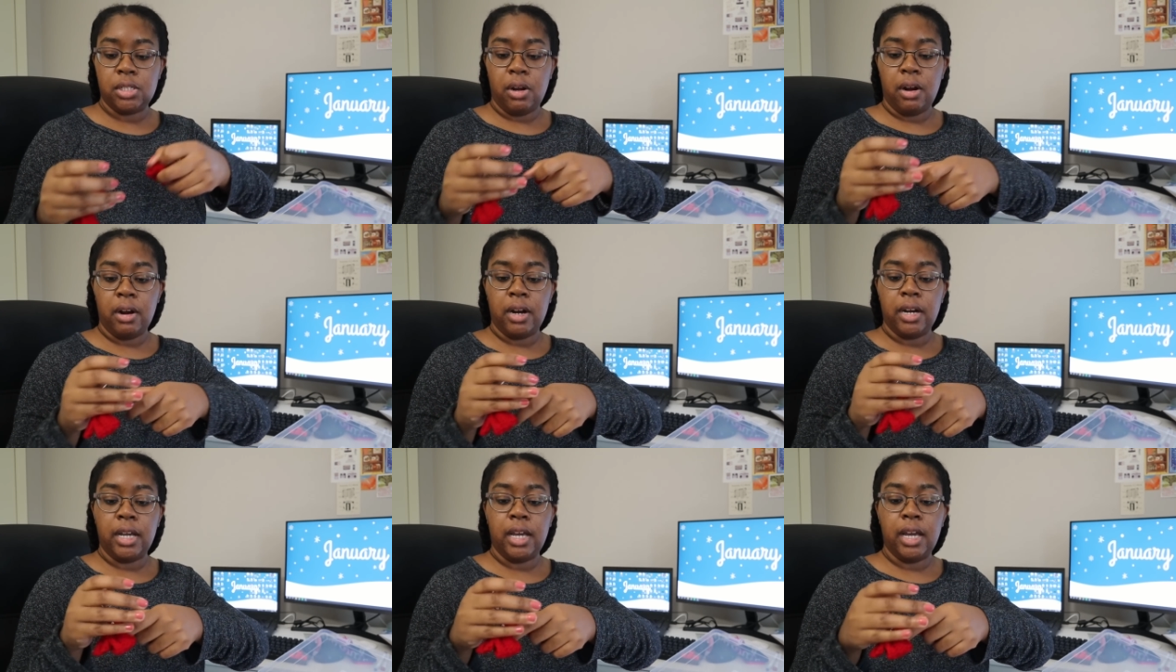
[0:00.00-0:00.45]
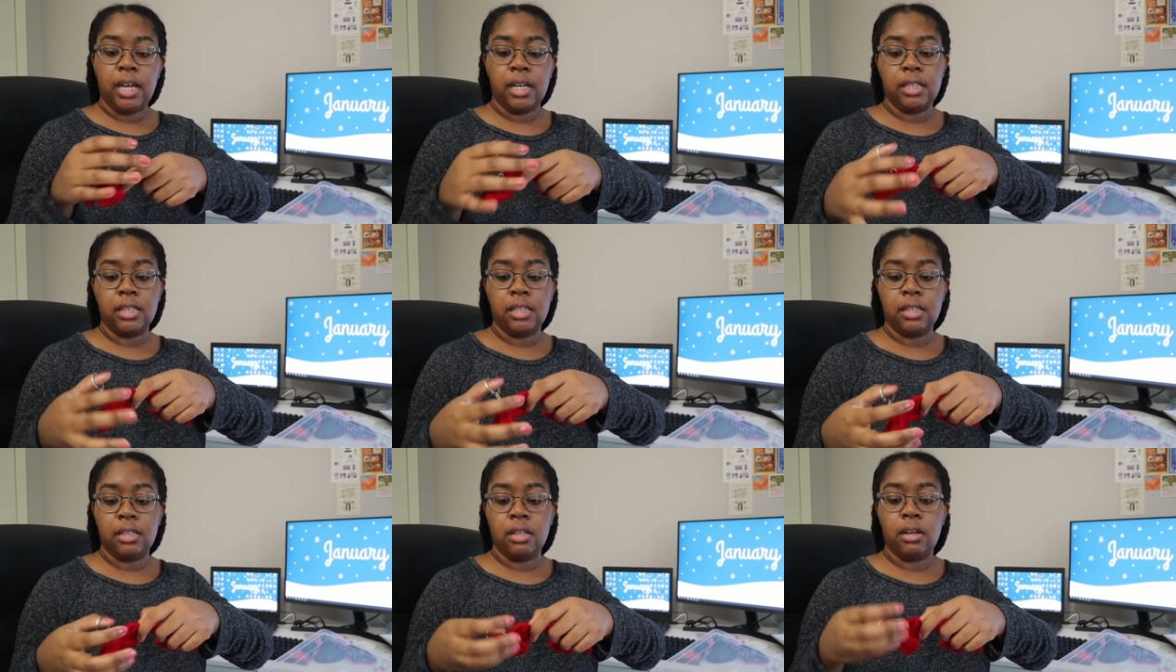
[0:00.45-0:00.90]
sorry,
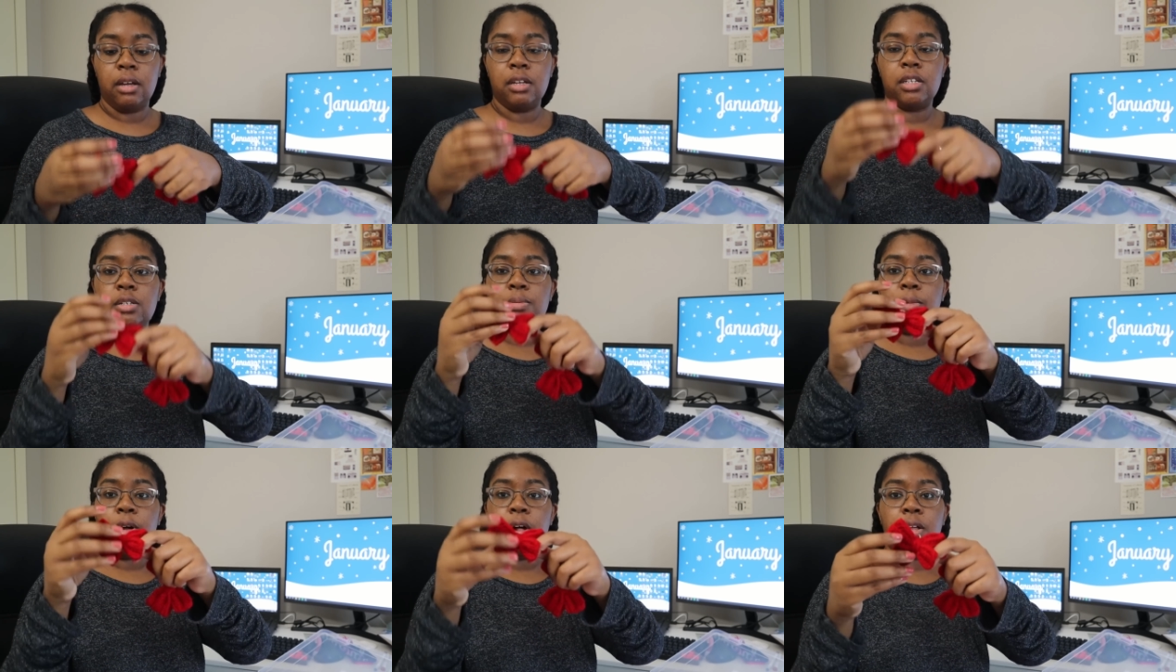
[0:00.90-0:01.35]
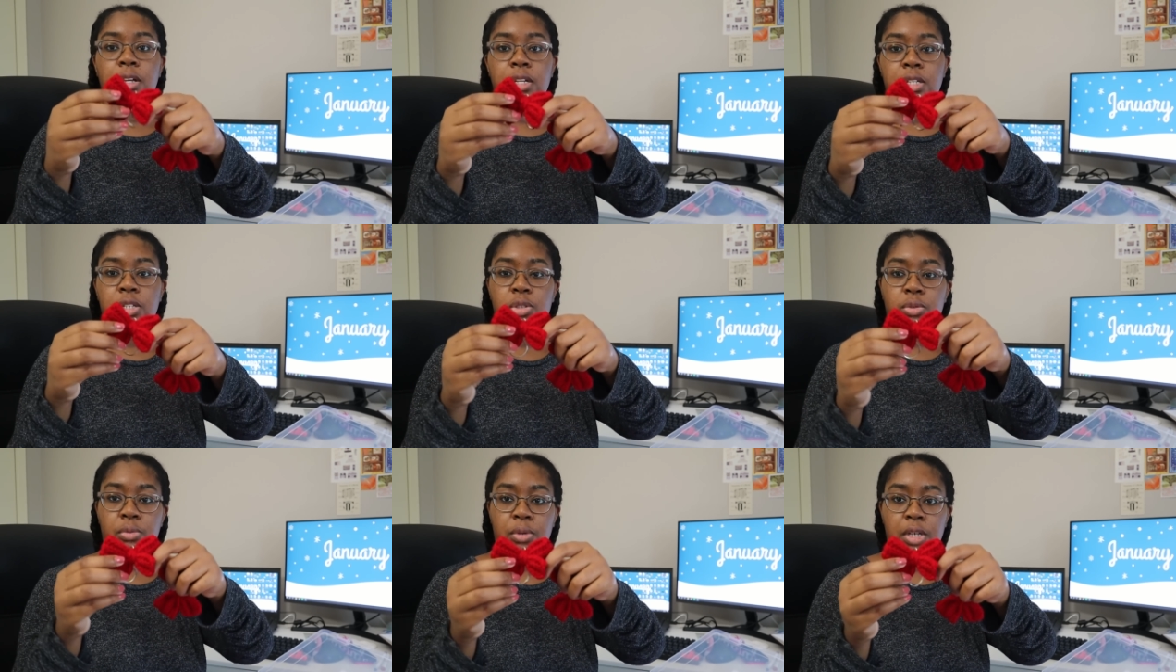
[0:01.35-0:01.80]
and the small
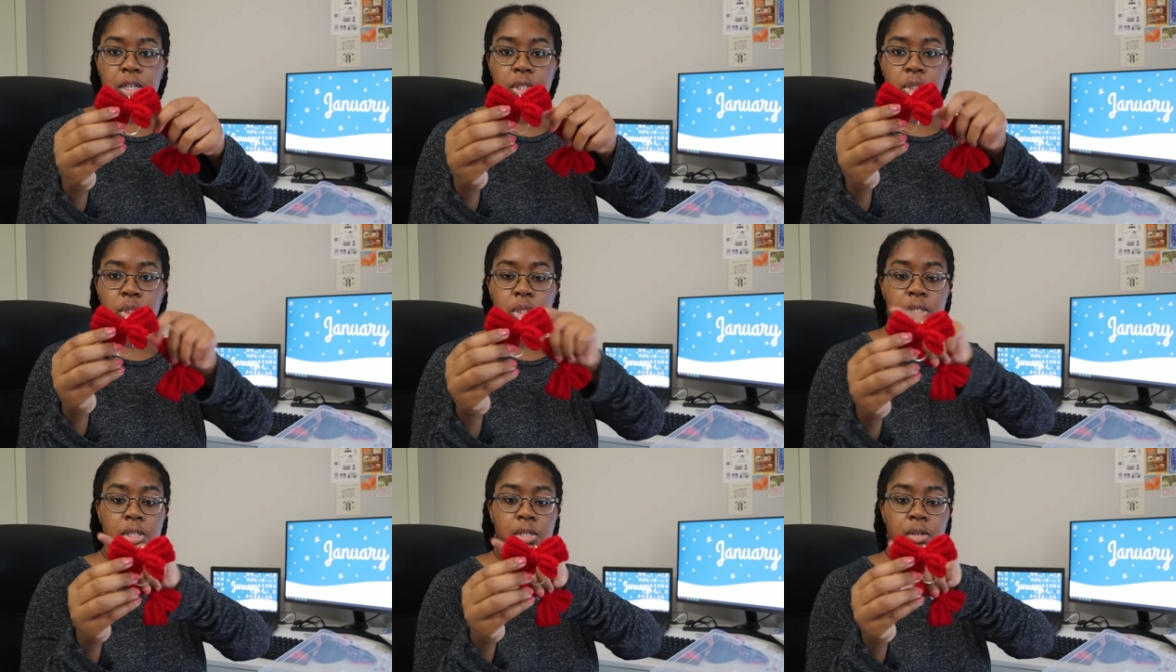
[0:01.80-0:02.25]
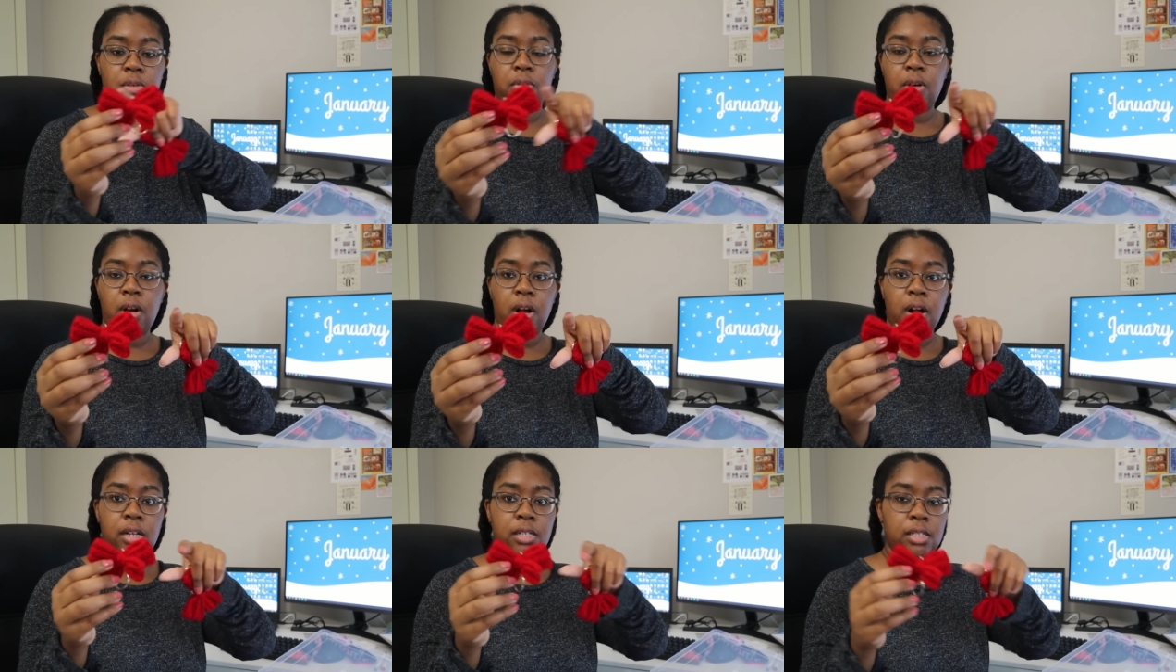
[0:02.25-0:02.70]
is 3 inches
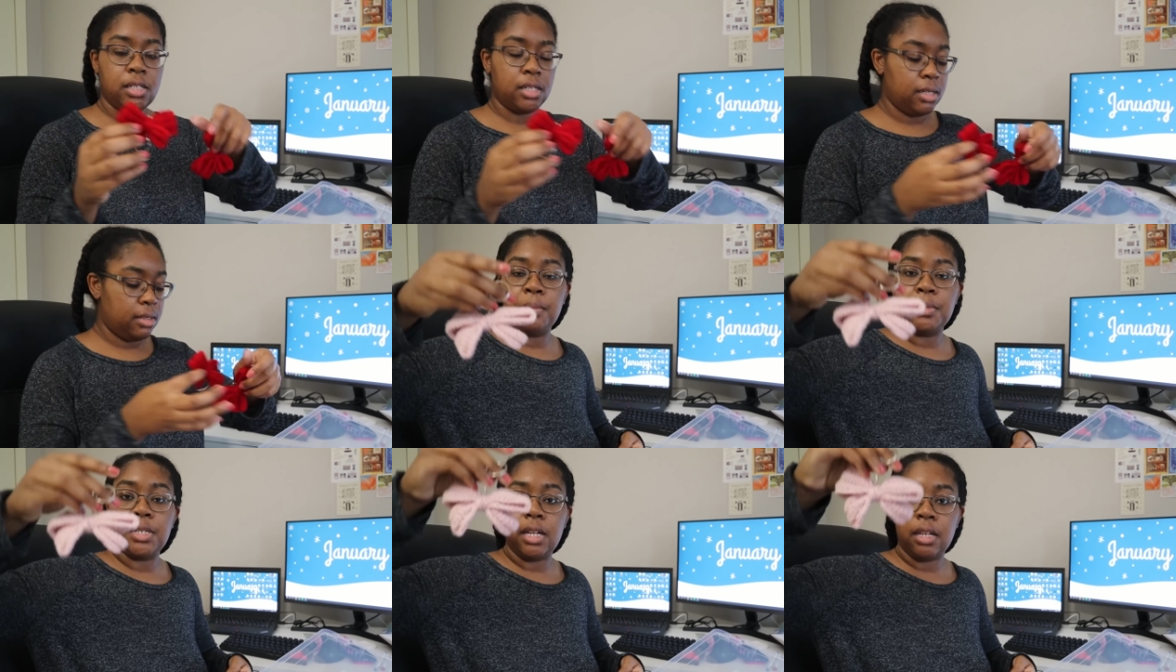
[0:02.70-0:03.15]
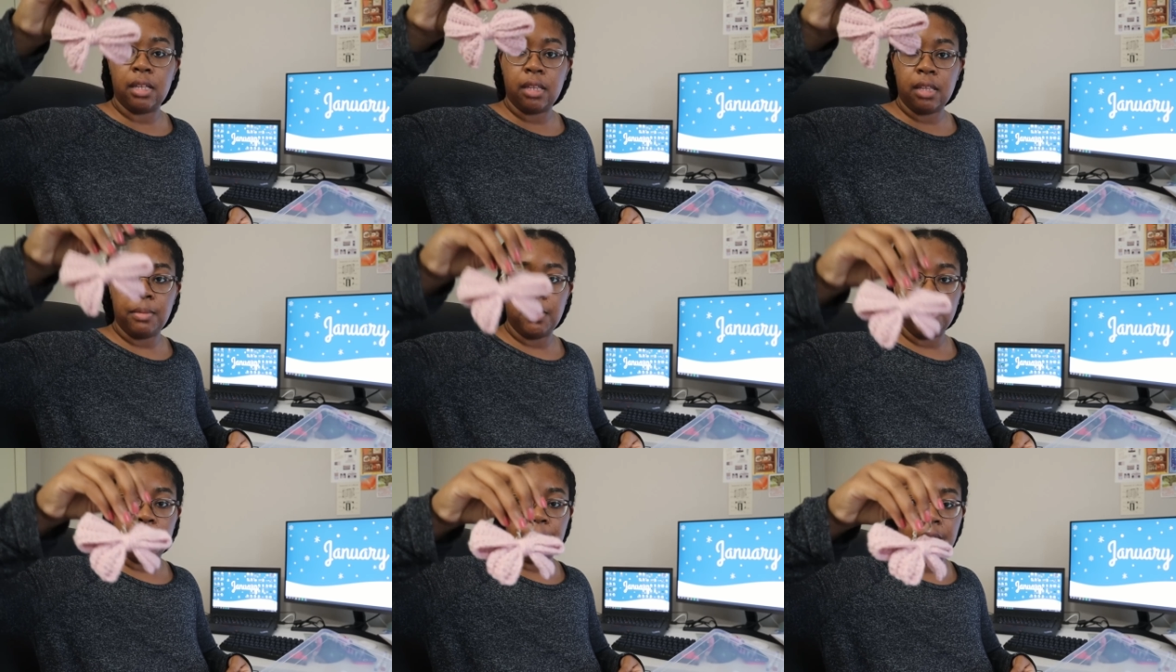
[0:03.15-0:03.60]
across. I'm selling
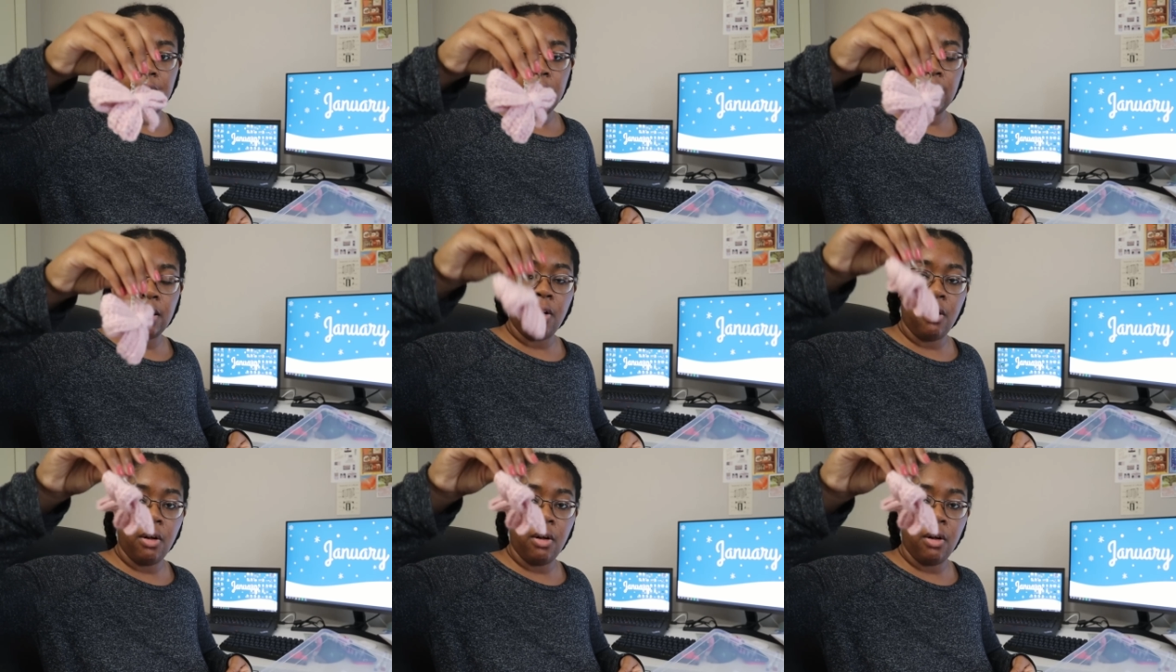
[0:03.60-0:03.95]
them in pink.